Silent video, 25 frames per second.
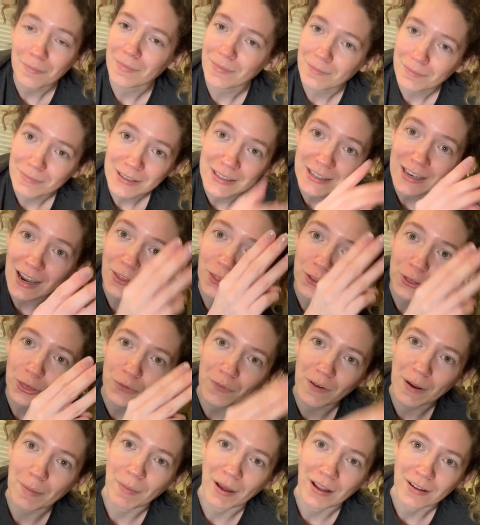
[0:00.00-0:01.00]
Another
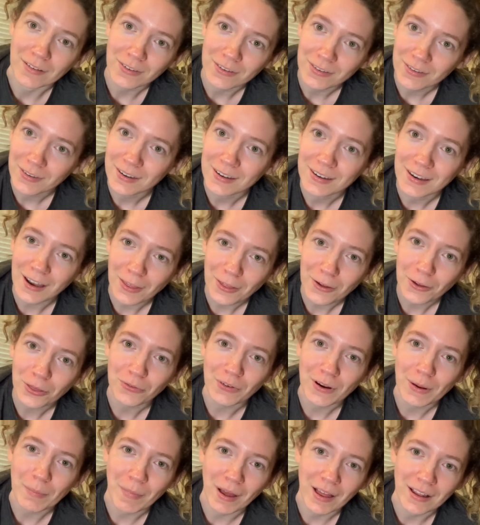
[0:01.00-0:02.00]
3 months,
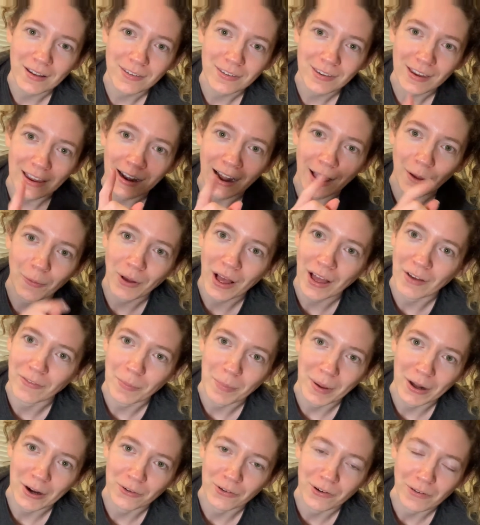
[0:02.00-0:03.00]
and I will have a
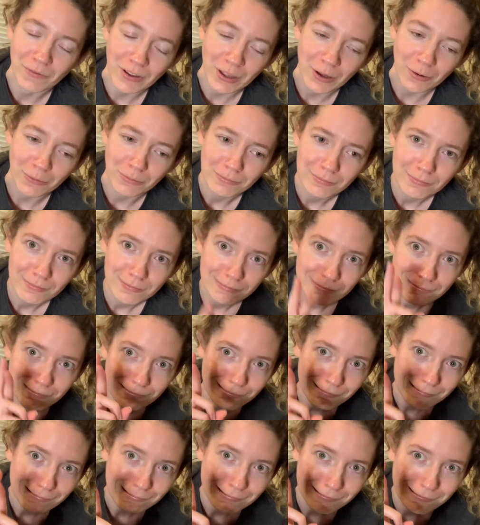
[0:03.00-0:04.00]
better review.
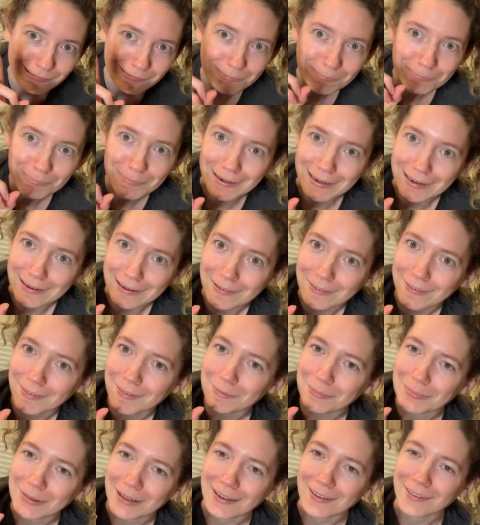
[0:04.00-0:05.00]
Please,
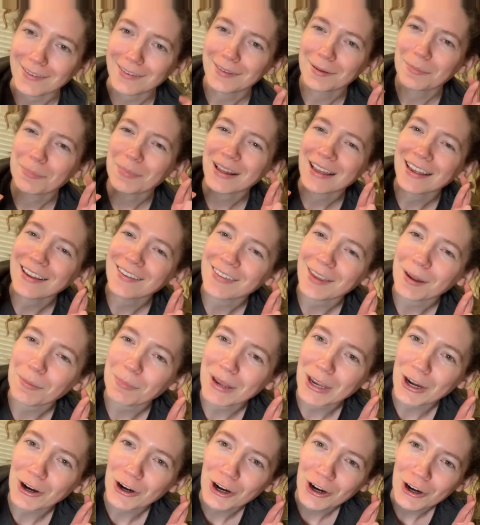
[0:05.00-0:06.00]
please, please send me
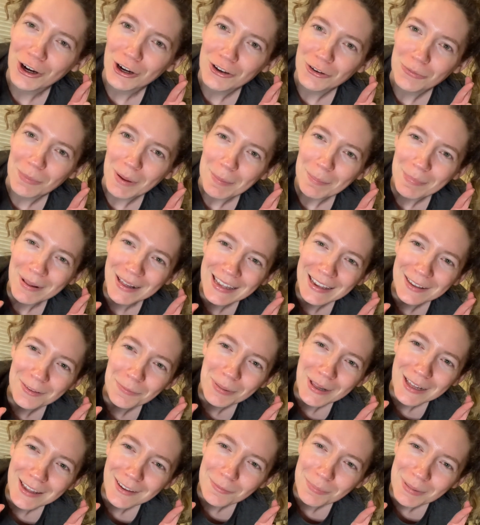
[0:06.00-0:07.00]
your encouragement. Please,
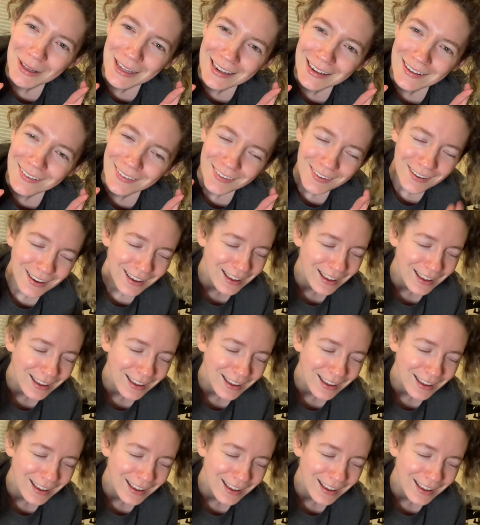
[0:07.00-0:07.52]
please, please.